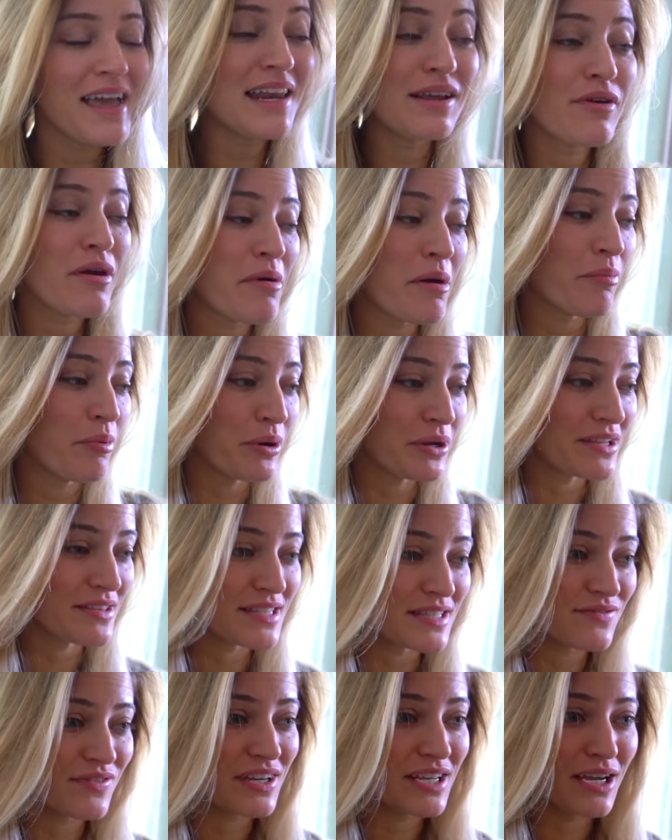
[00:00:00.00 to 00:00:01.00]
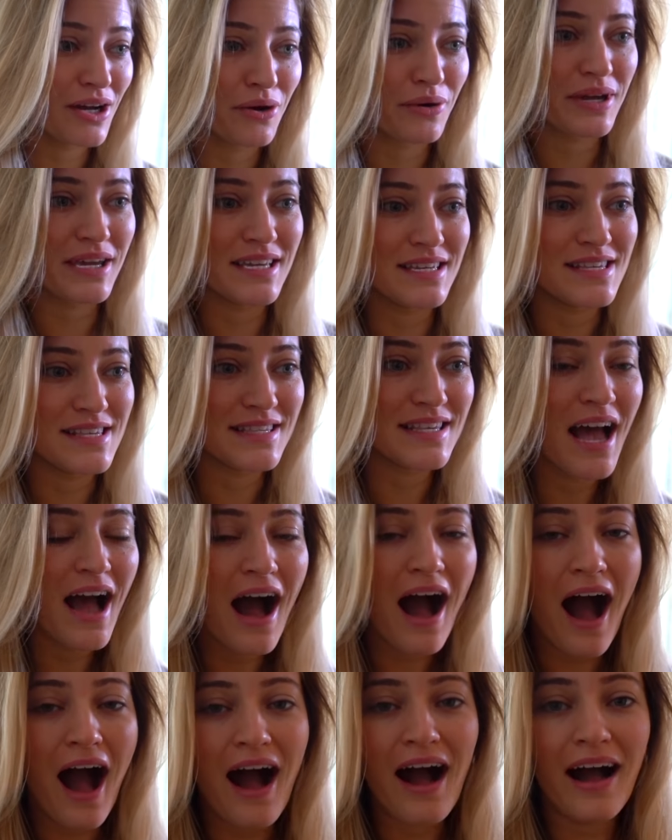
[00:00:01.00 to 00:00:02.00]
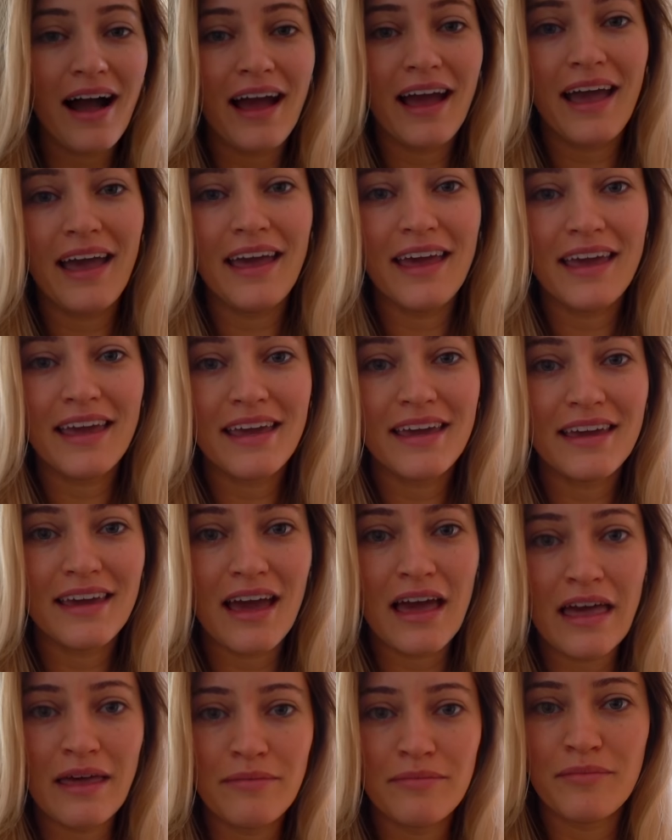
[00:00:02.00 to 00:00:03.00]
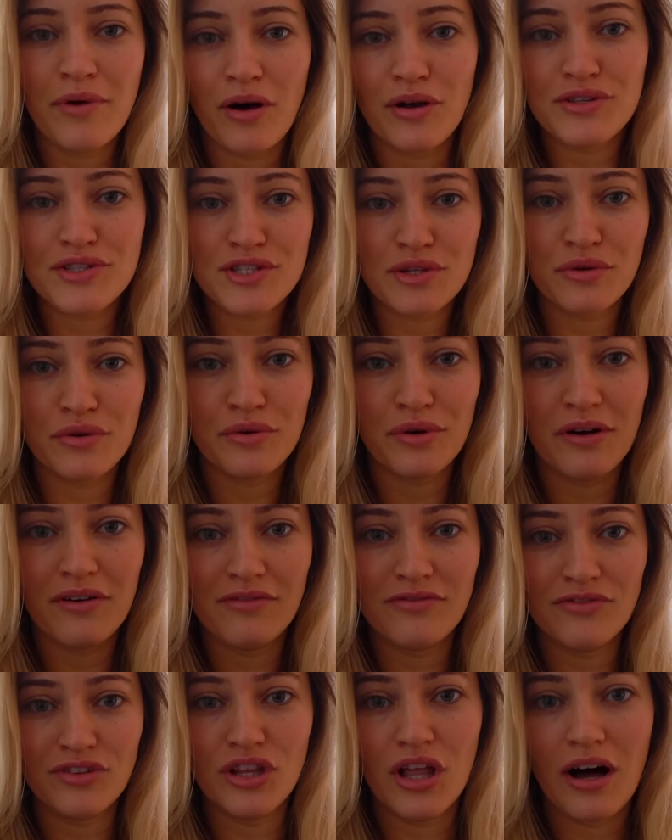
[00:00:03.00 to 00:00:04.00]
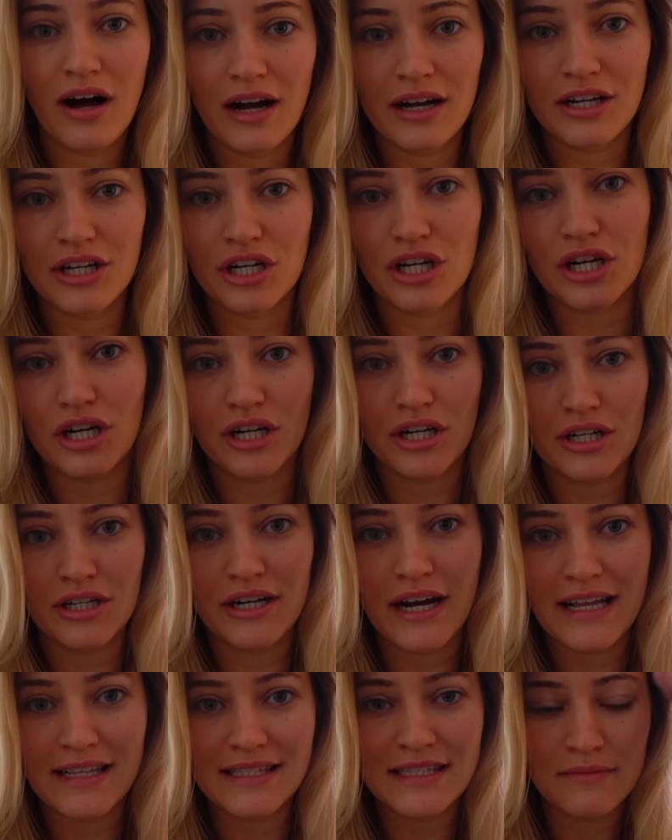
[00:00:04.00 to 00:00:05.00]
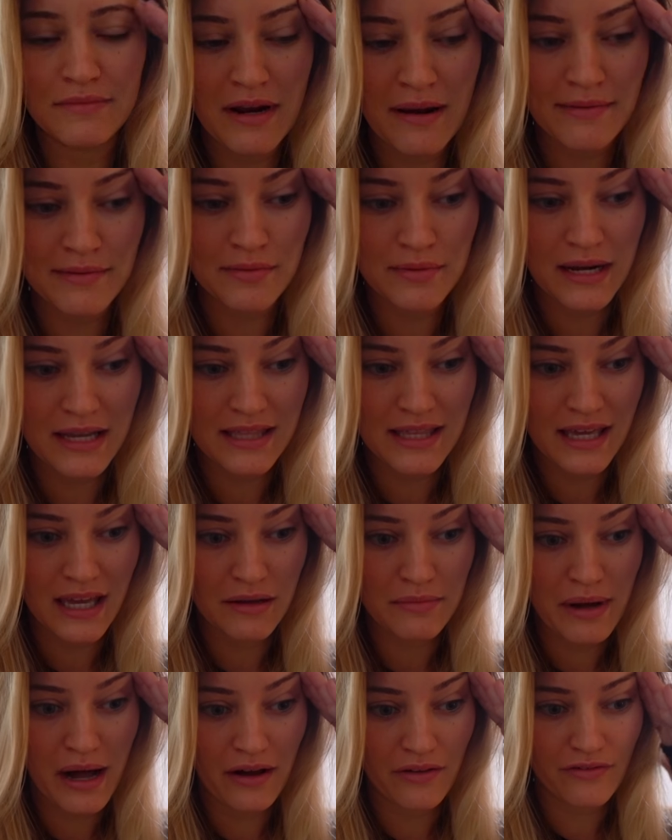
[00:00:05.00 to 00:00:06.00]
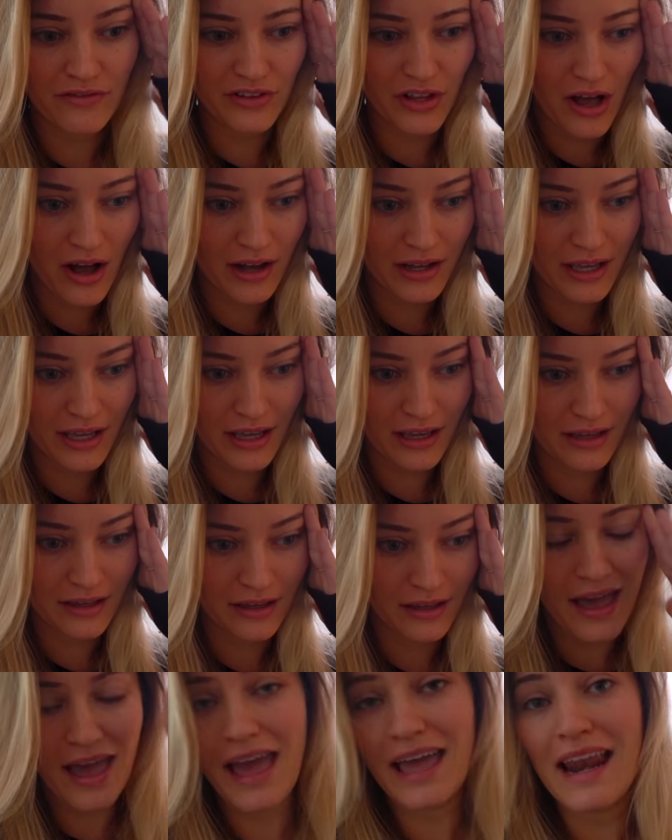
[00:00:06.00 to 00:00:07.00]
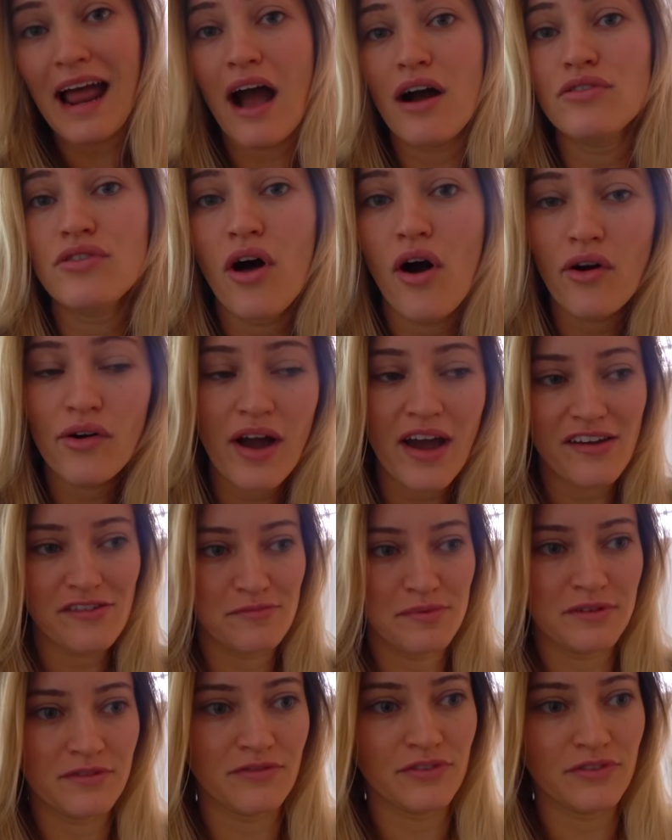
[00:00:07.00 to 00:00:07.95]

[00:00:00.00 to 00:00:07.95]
Anyway, my point of this video is I am also a vlogger, and sometimes when I think about vlogging and how long I've been